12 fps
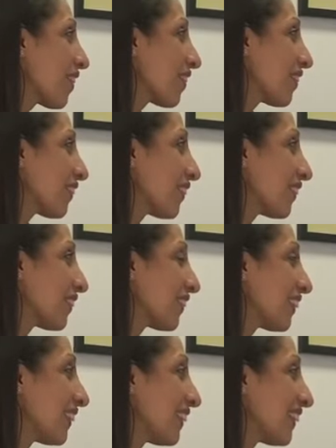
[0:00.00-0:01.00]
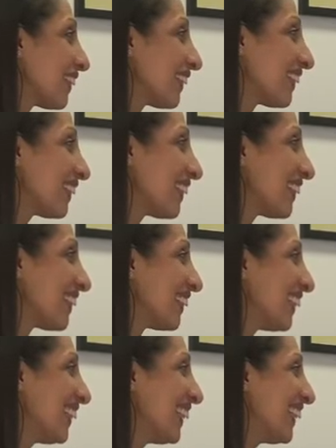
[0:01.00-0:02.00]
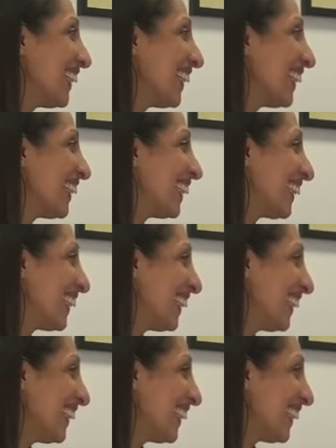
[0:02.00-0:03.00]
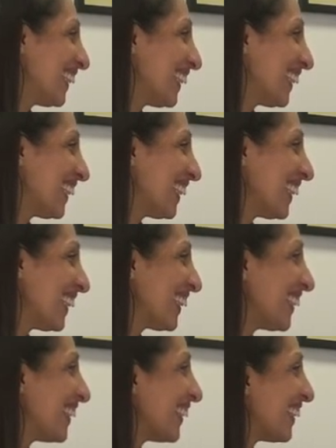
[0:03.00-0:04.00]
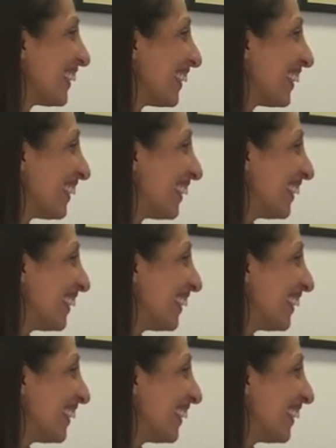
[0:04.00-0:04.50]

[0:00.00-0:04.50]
(not speaking)